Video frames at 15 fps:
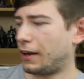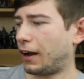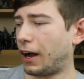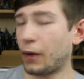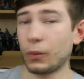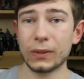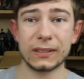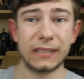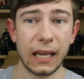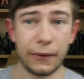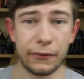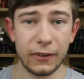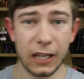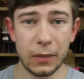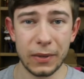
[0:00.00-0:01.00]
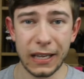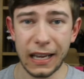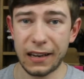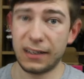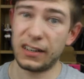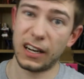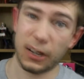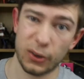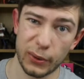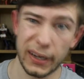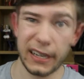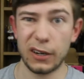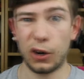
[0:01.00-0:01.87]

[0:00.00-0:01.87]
I will definitely be getting a green